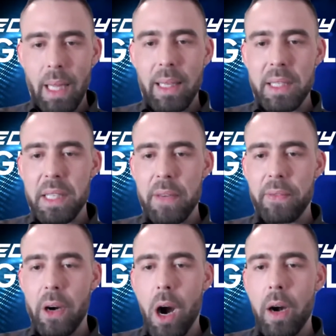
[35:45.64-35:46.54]
Let's see if
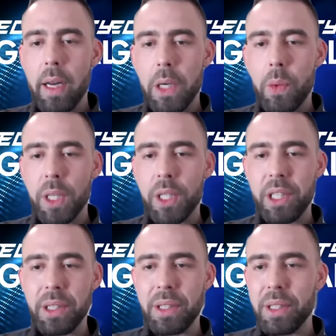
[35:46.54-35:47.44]
there are any
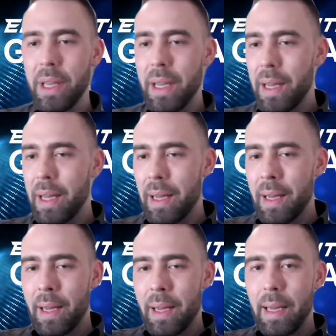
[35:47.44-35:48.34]
questions.
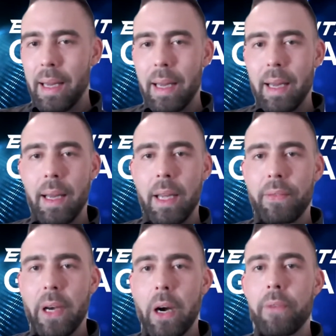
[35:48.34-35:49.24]

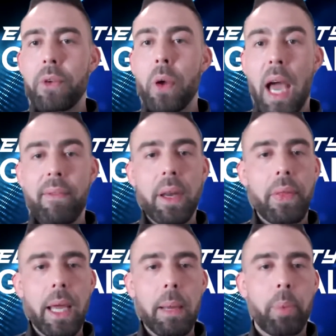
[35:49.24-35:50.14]
If you have
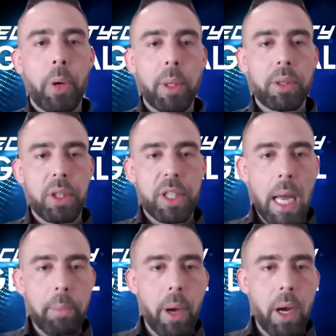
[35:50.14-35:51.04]
anything, put them into the
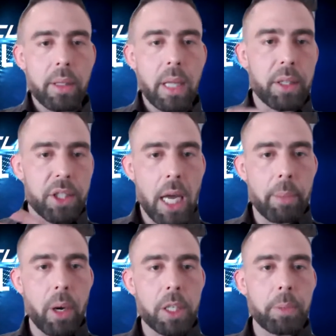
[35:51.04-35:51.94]
chat box, not the chat
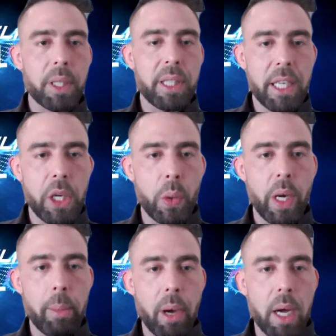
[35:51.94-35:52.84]
box, but the
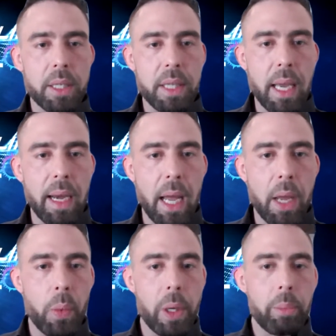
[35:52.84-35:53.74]
Q&A box, and I
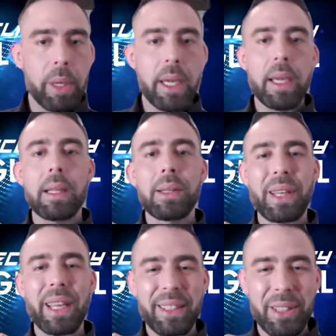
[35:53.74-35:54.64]
will be
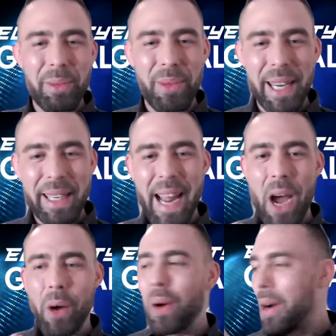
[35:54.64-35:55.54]
looking into them right
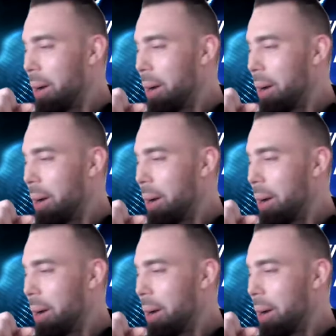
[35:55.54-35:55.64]
now.